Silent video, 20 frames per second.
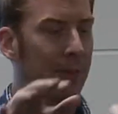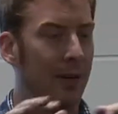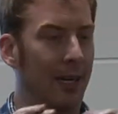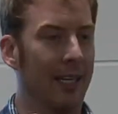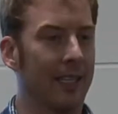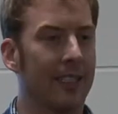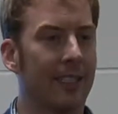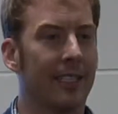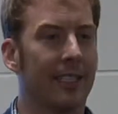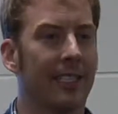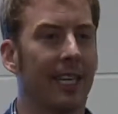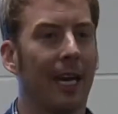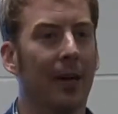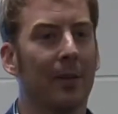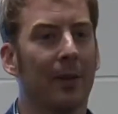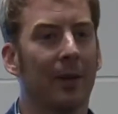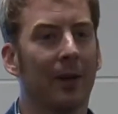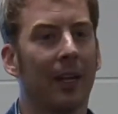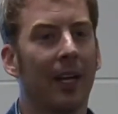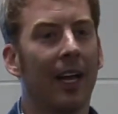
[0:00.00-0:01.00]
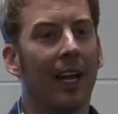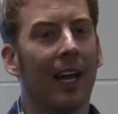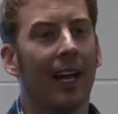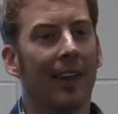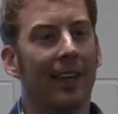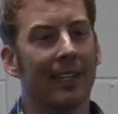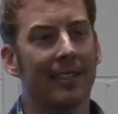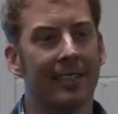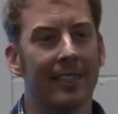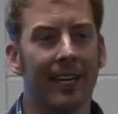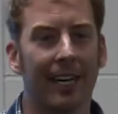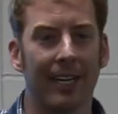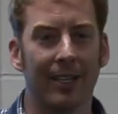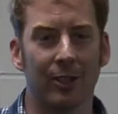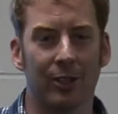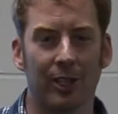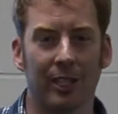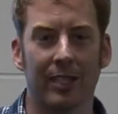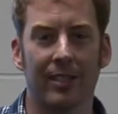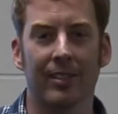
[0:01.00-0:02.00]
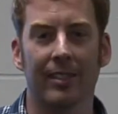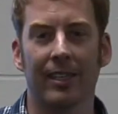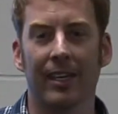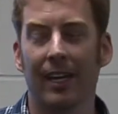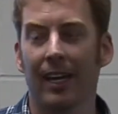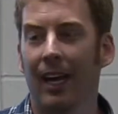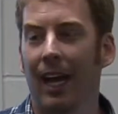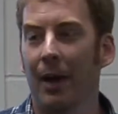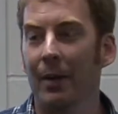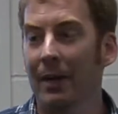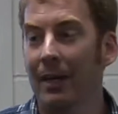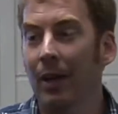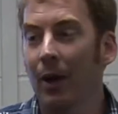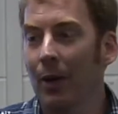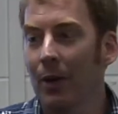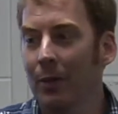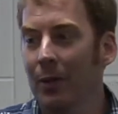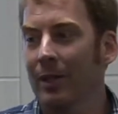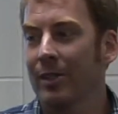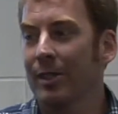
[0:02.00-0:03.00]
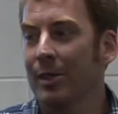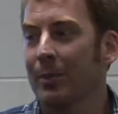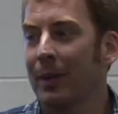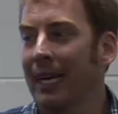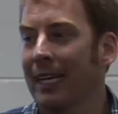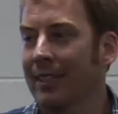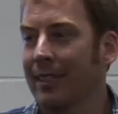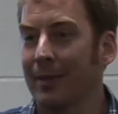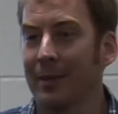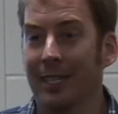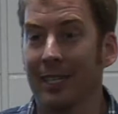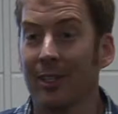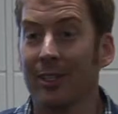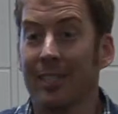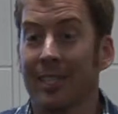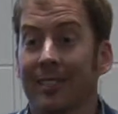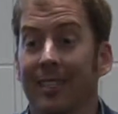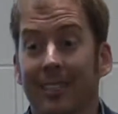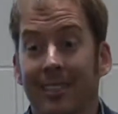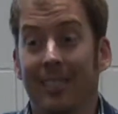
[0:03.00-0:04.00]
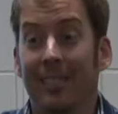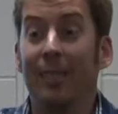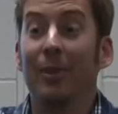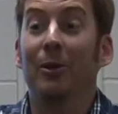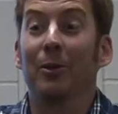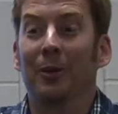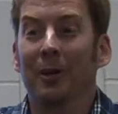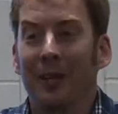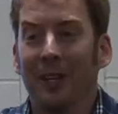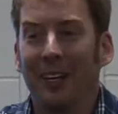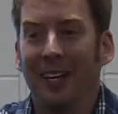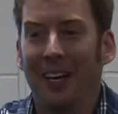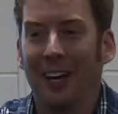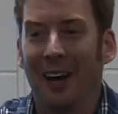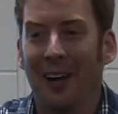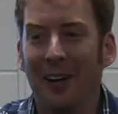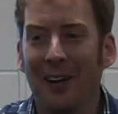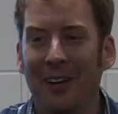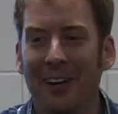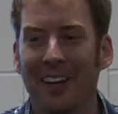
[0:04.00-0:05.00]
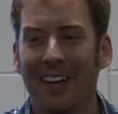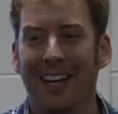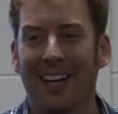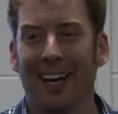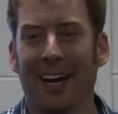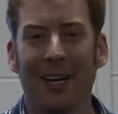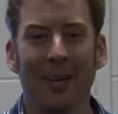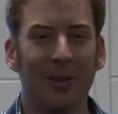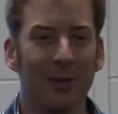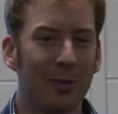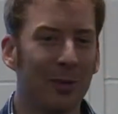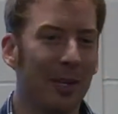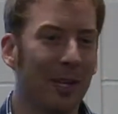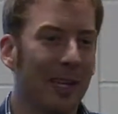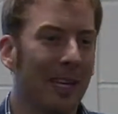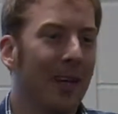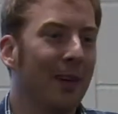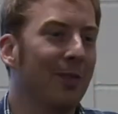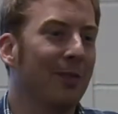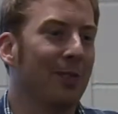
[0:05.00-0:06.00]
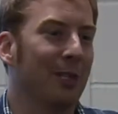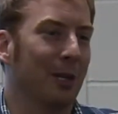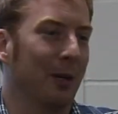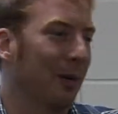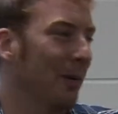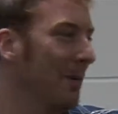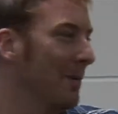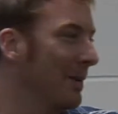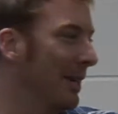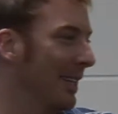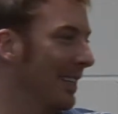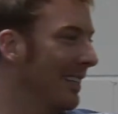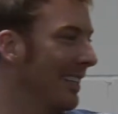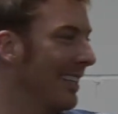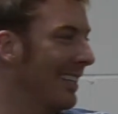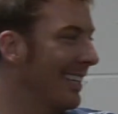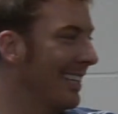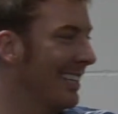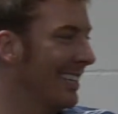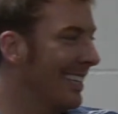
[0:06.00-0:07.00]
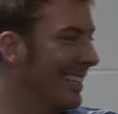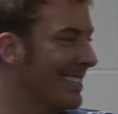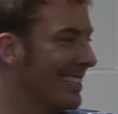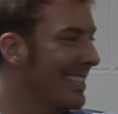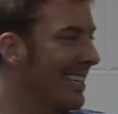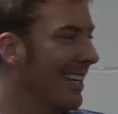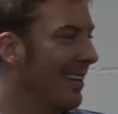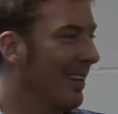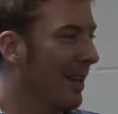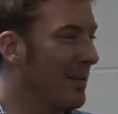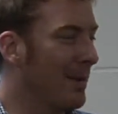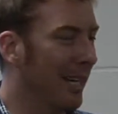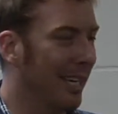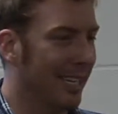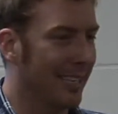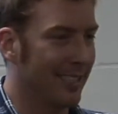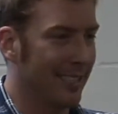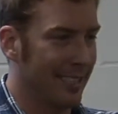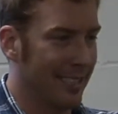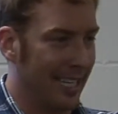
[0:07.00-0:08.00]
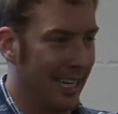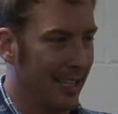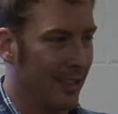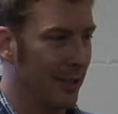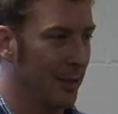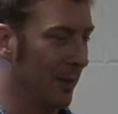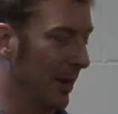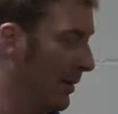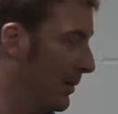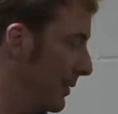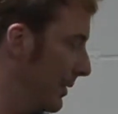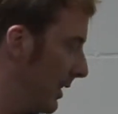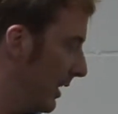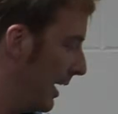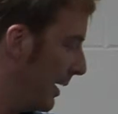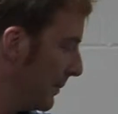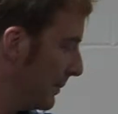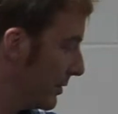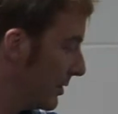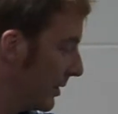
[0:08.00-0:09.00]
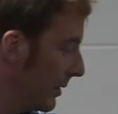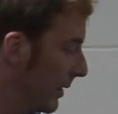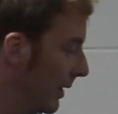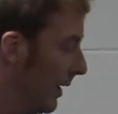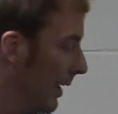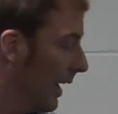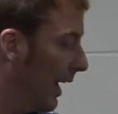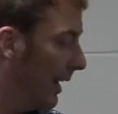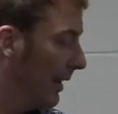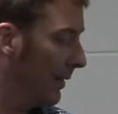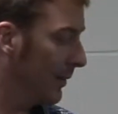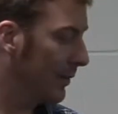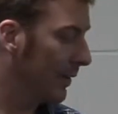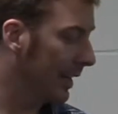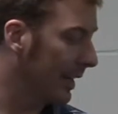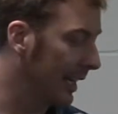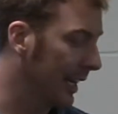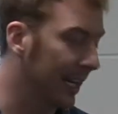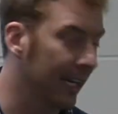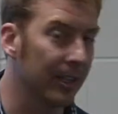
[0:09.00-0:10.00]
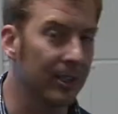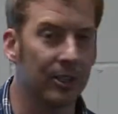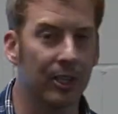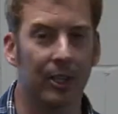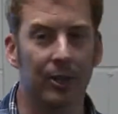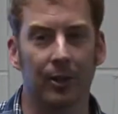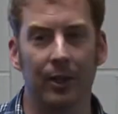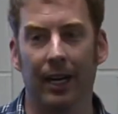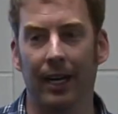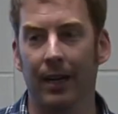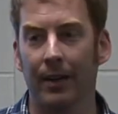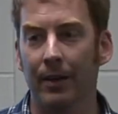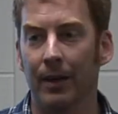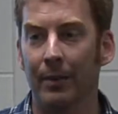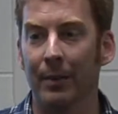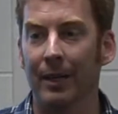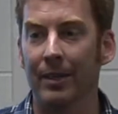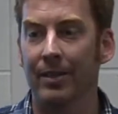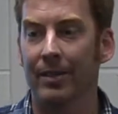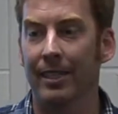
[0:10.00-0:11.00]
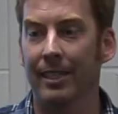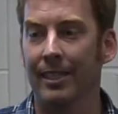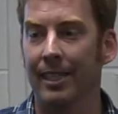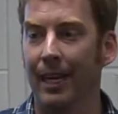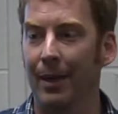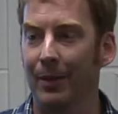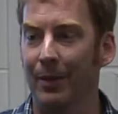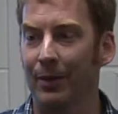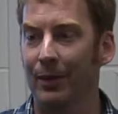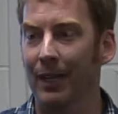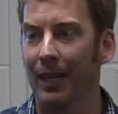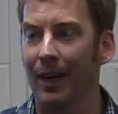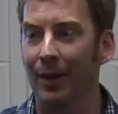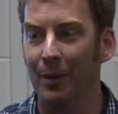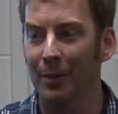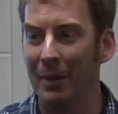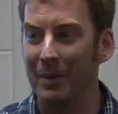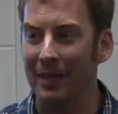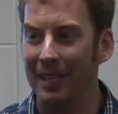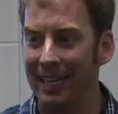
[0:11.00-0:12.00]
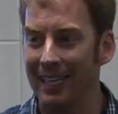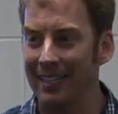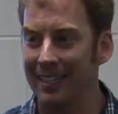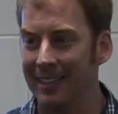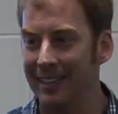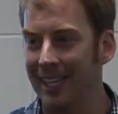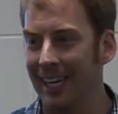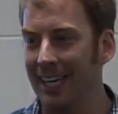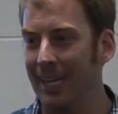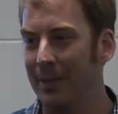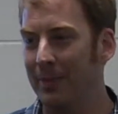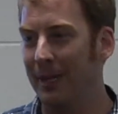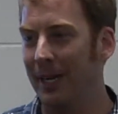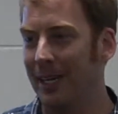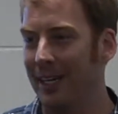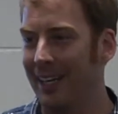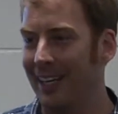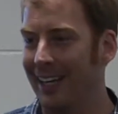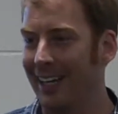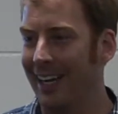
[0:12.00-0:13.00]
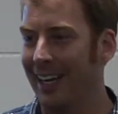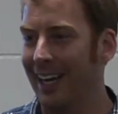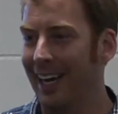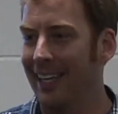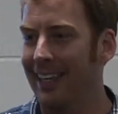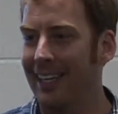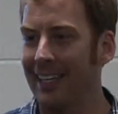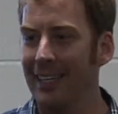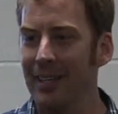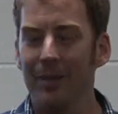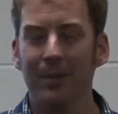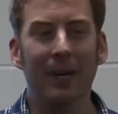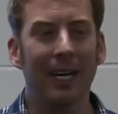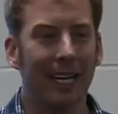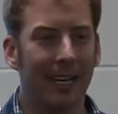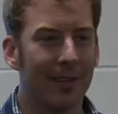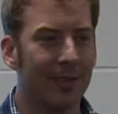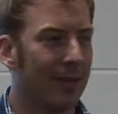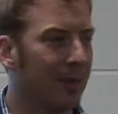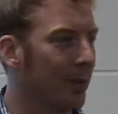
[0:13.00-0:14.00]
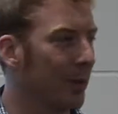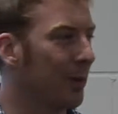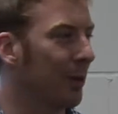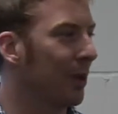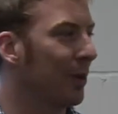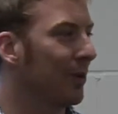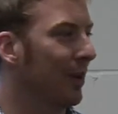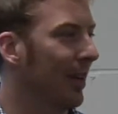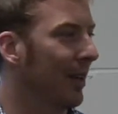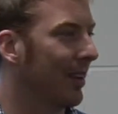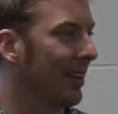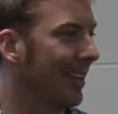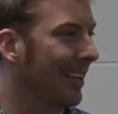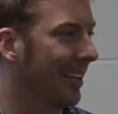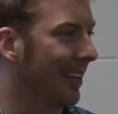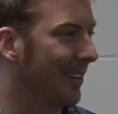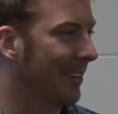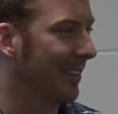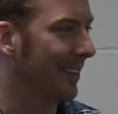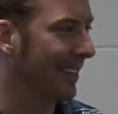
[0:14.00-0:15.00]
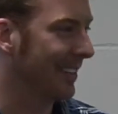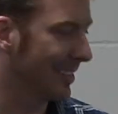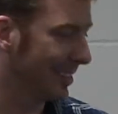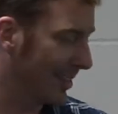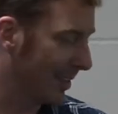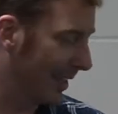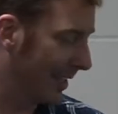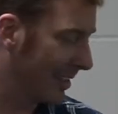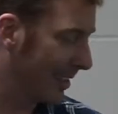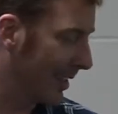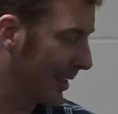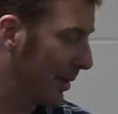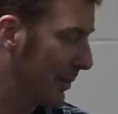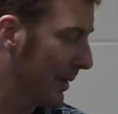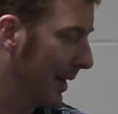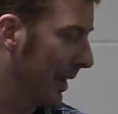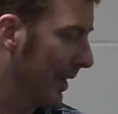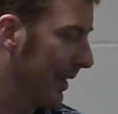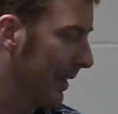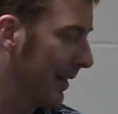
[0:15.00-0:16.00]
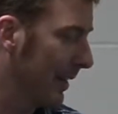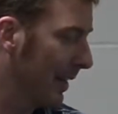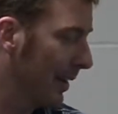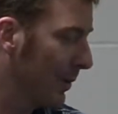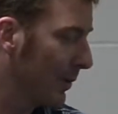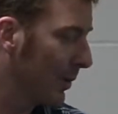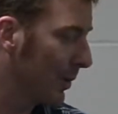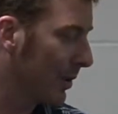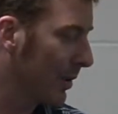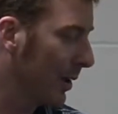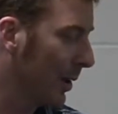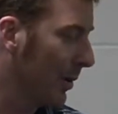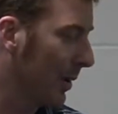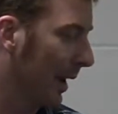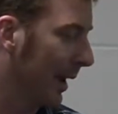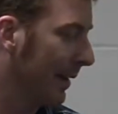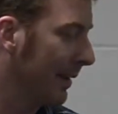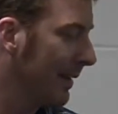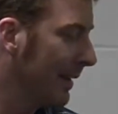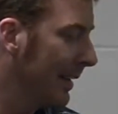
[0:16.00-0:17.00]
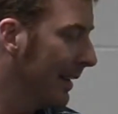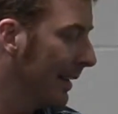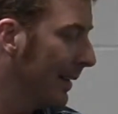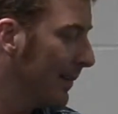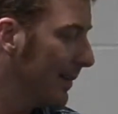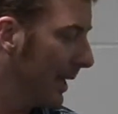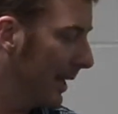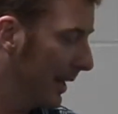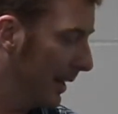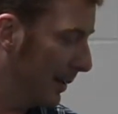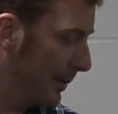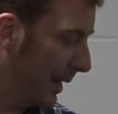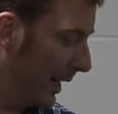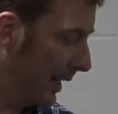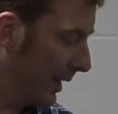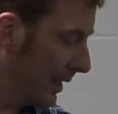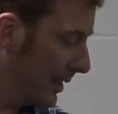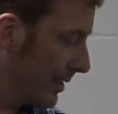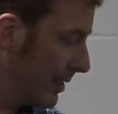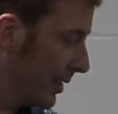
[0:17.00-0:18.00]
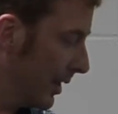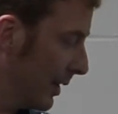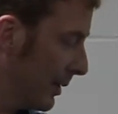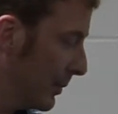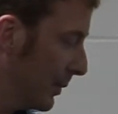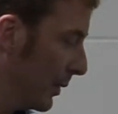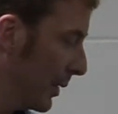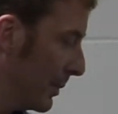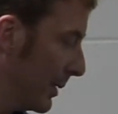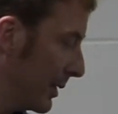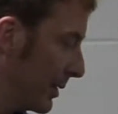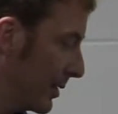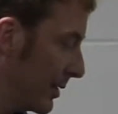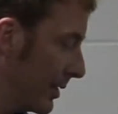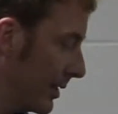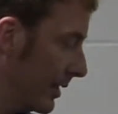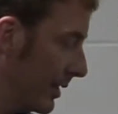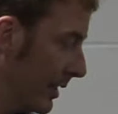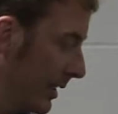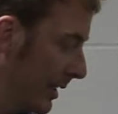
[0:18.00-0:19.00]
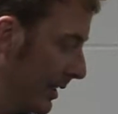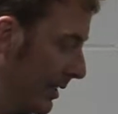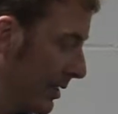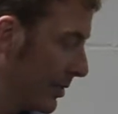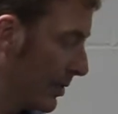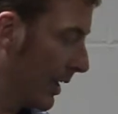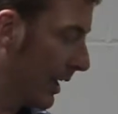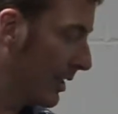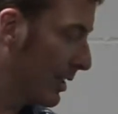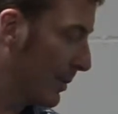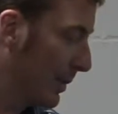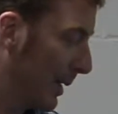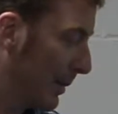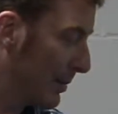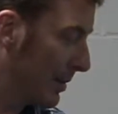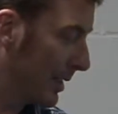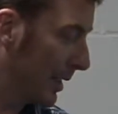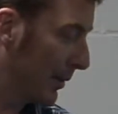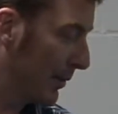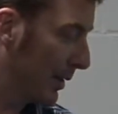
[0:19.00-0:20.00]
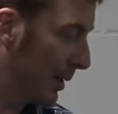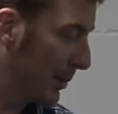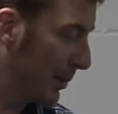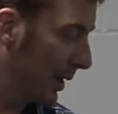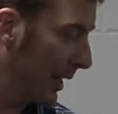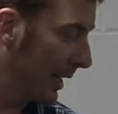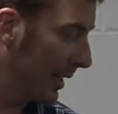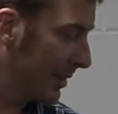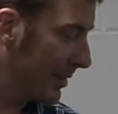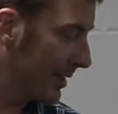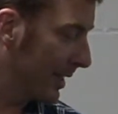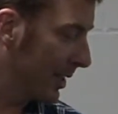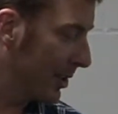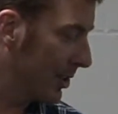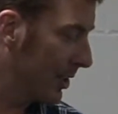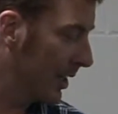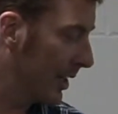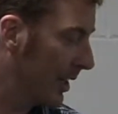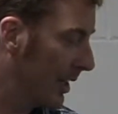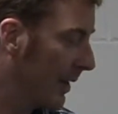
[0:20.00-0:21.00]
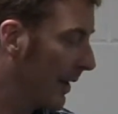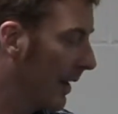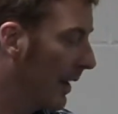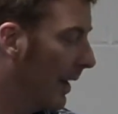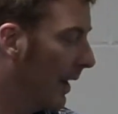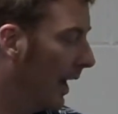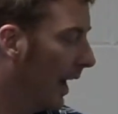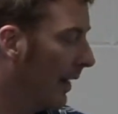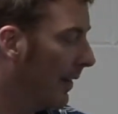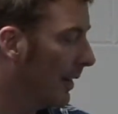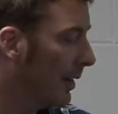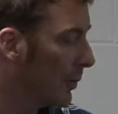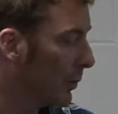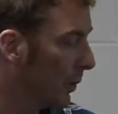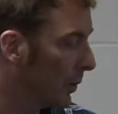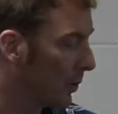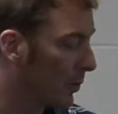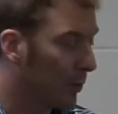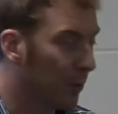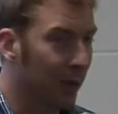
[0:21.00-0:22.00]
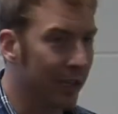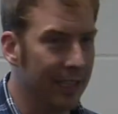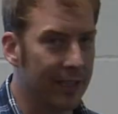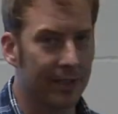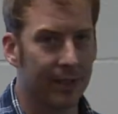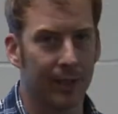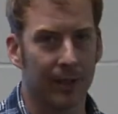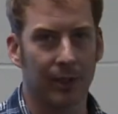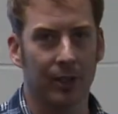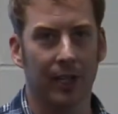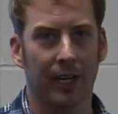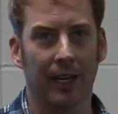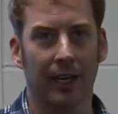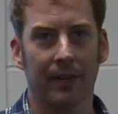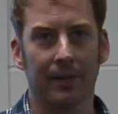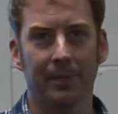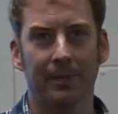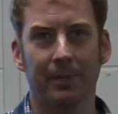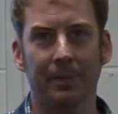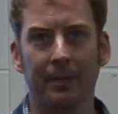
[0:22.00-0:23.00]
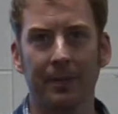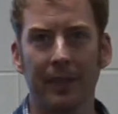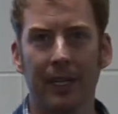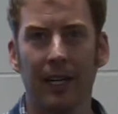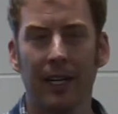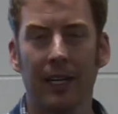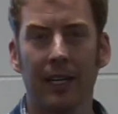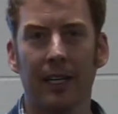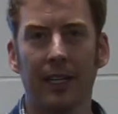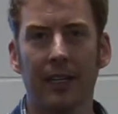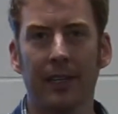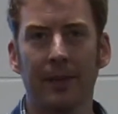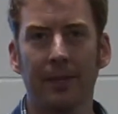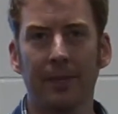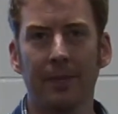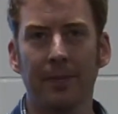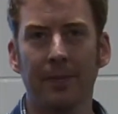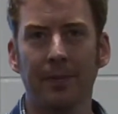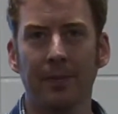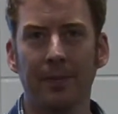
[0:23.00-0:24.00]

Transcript: bring to the table. That's not just. I mean, no one wants to buy something just because it's you. You know. I know we'd love to, but that's not. They buy because it's actually better for them. So, and then finally, energy creating amongst the team. If other people get excited about it, then you might have something to work with, you know. And so that's a little bit of the worth noting. I'm going to talk more about the strategy map stuff in the breakout session, and then the worth researching. And